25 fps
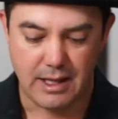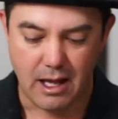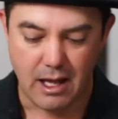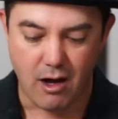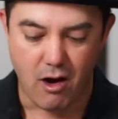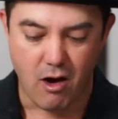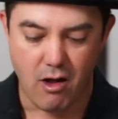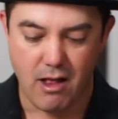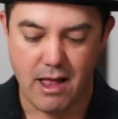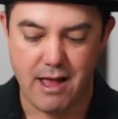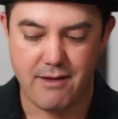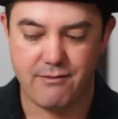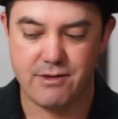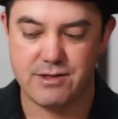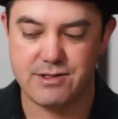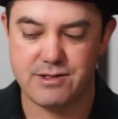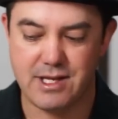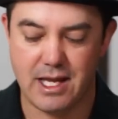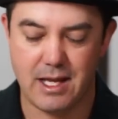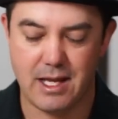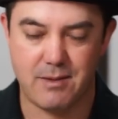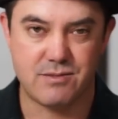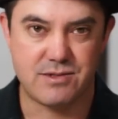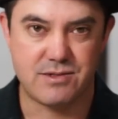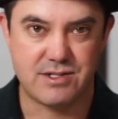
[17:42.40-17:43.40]
They all have
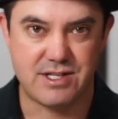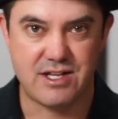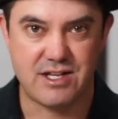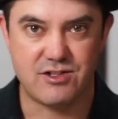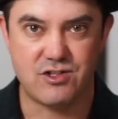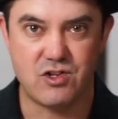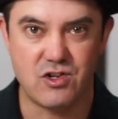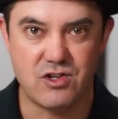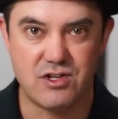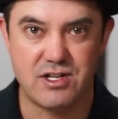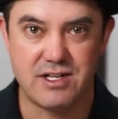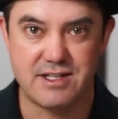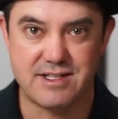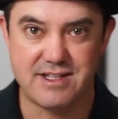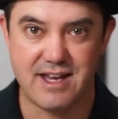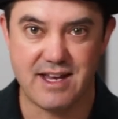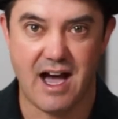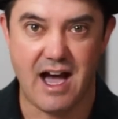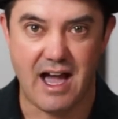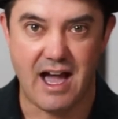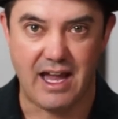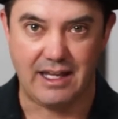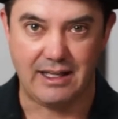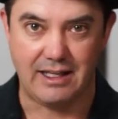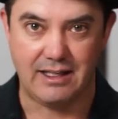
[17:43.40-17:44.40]
the same sensor
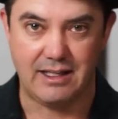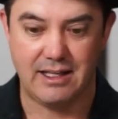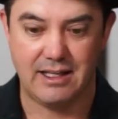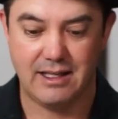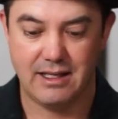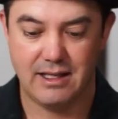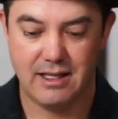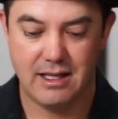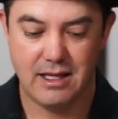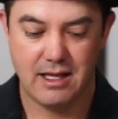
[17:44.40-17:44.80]
design.